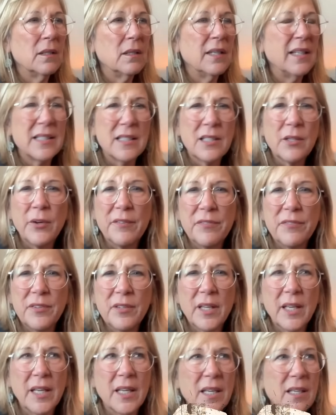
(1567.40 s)
And that's how I
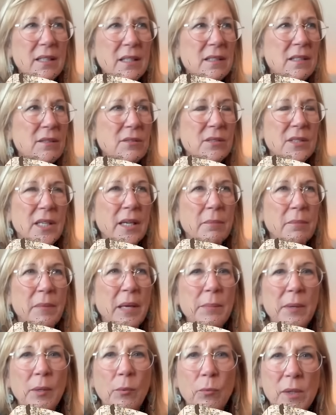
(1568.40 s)
feel like he is. It's like
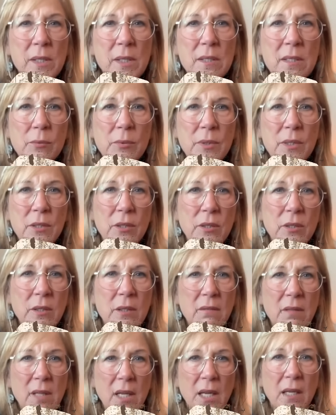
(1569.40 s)
maybe once it was a
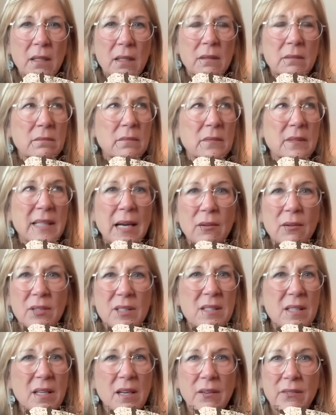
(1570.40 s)
good thing. Now
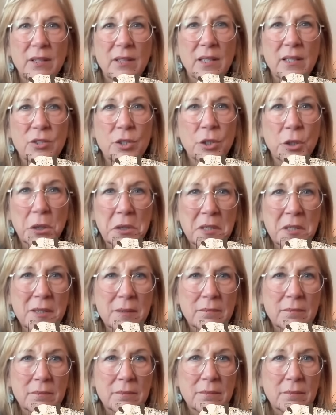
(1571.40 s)
it's covered in dirt
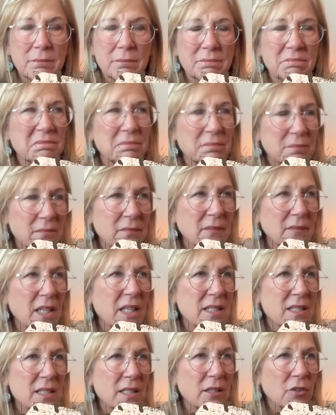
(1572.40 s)
and
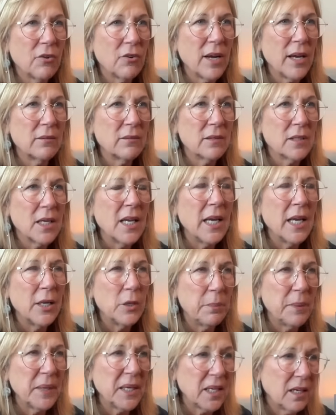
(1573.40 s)
it's in the ground.
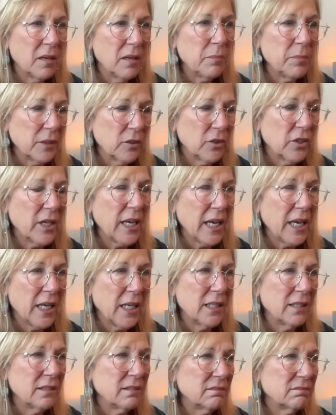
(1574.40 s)
You pick it up and look at
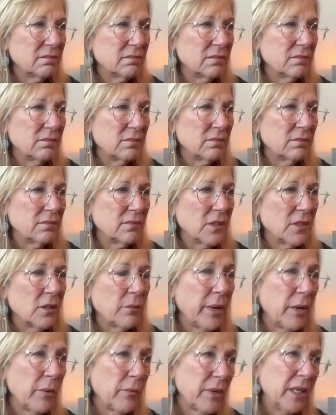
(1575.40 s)
it.
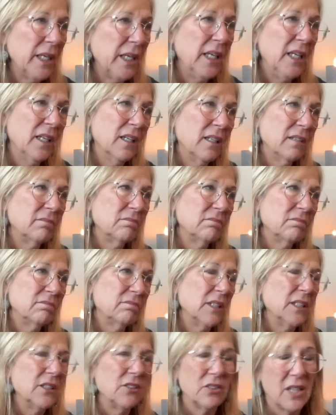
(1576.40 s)
You might want to eat it,
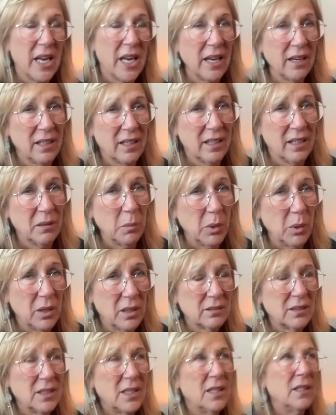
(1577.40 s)
but you're not
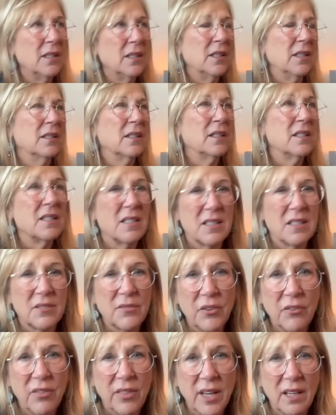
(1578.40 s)
anymore because it's
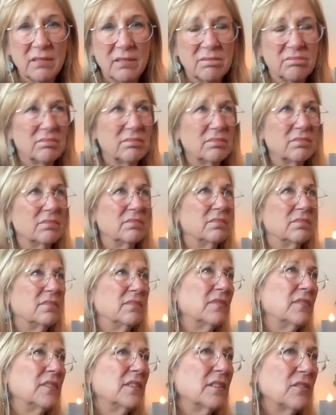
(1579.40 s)
filthy
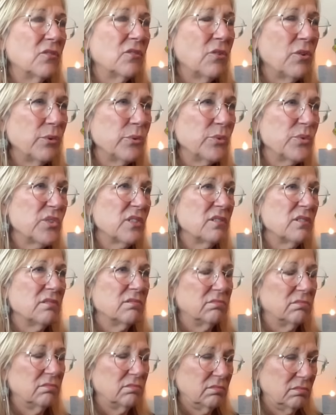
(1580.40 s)
and gross.
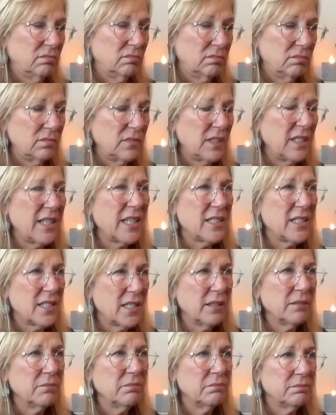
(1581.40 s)
And that's
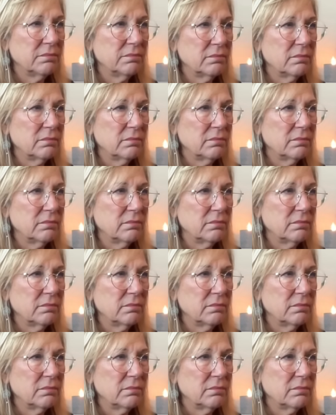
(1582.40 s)
him